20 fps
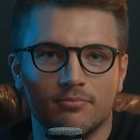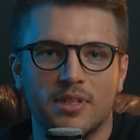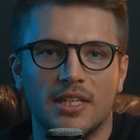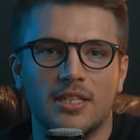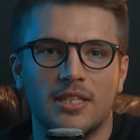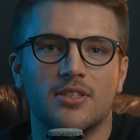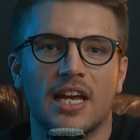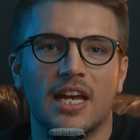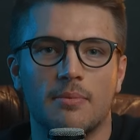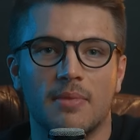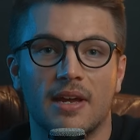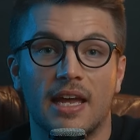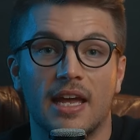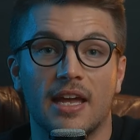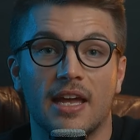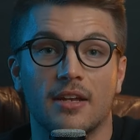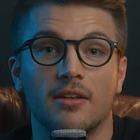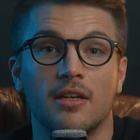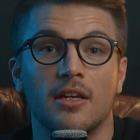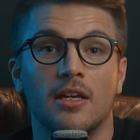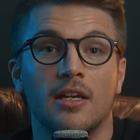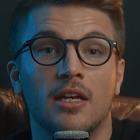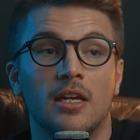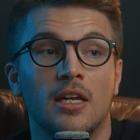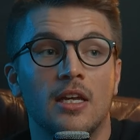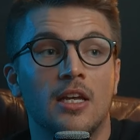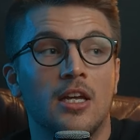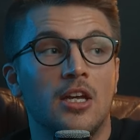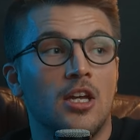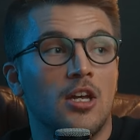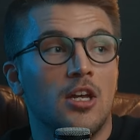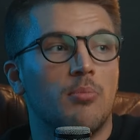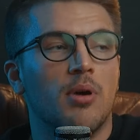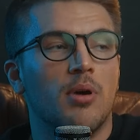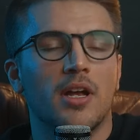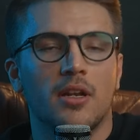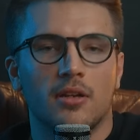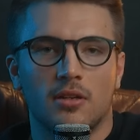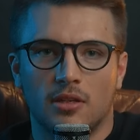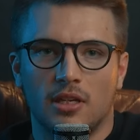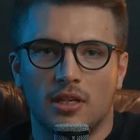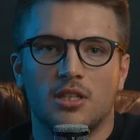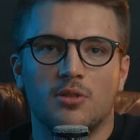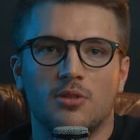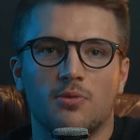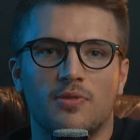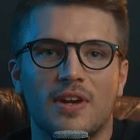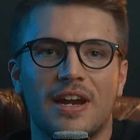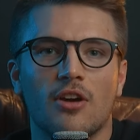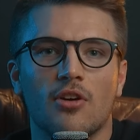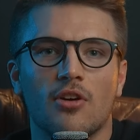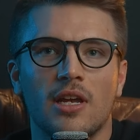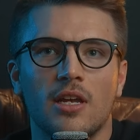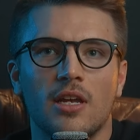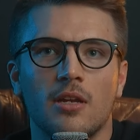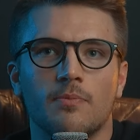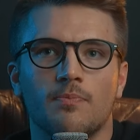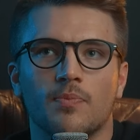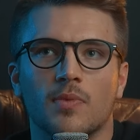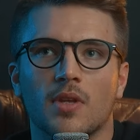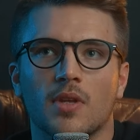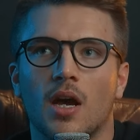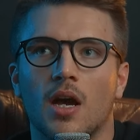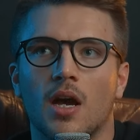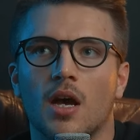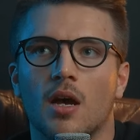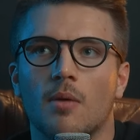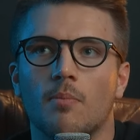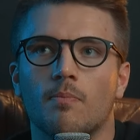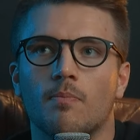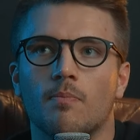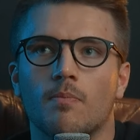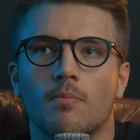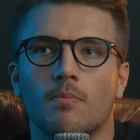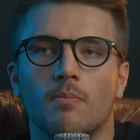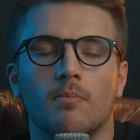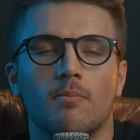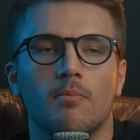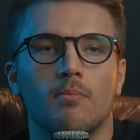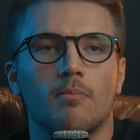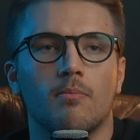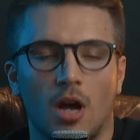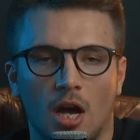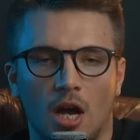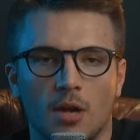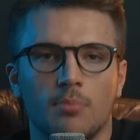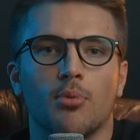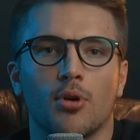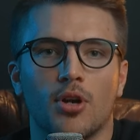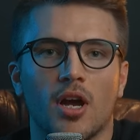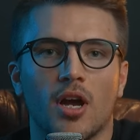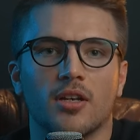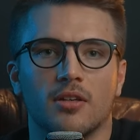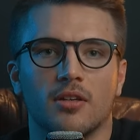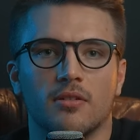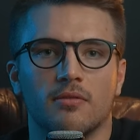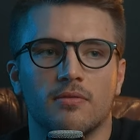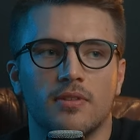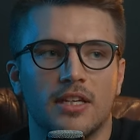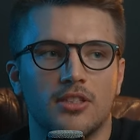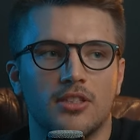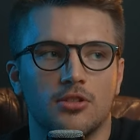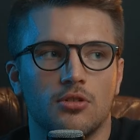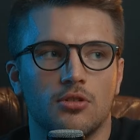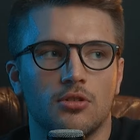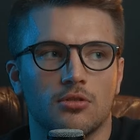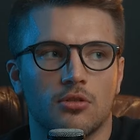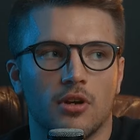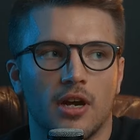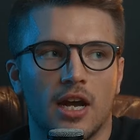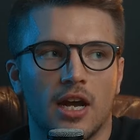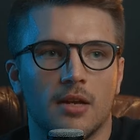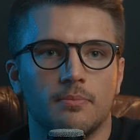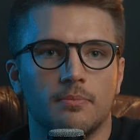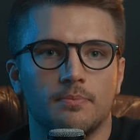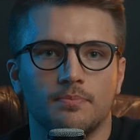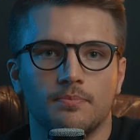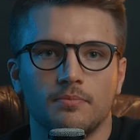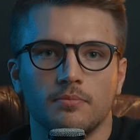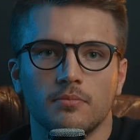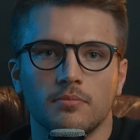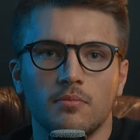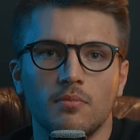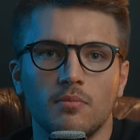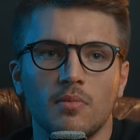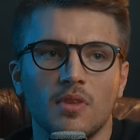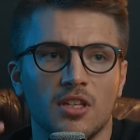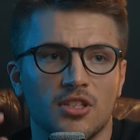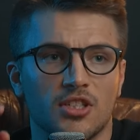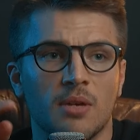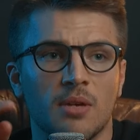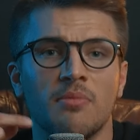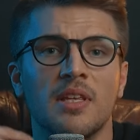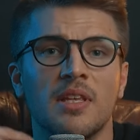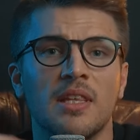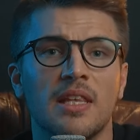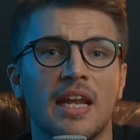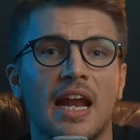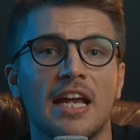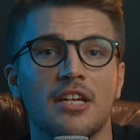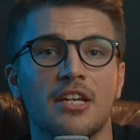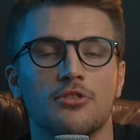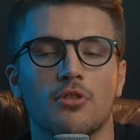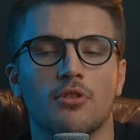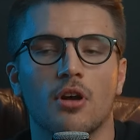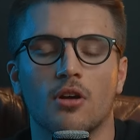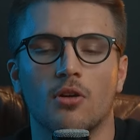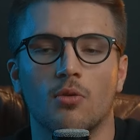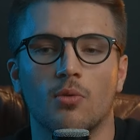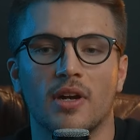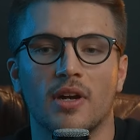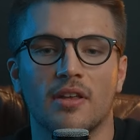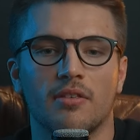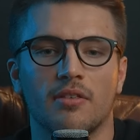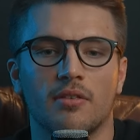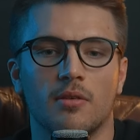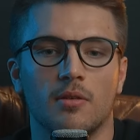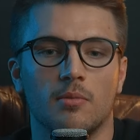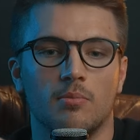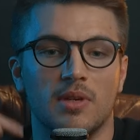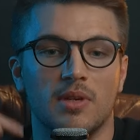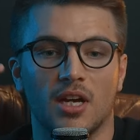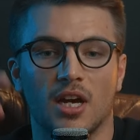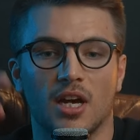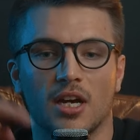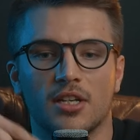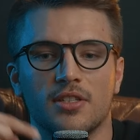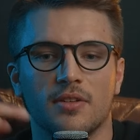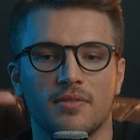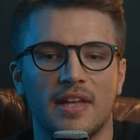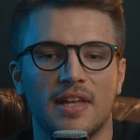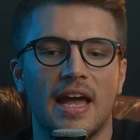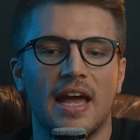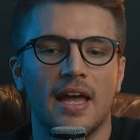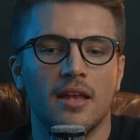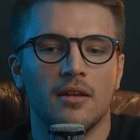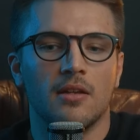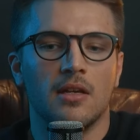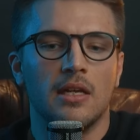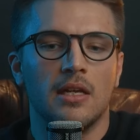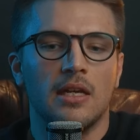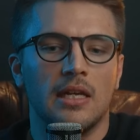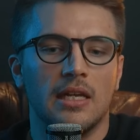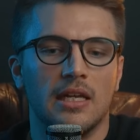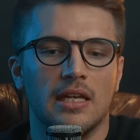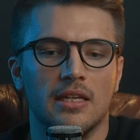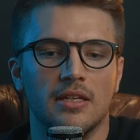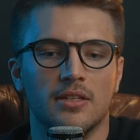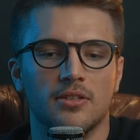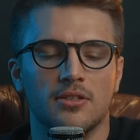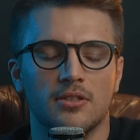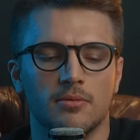inside my head but right. it's very um, unproductive as you describe mm-hmm. something that i struggle with because of that is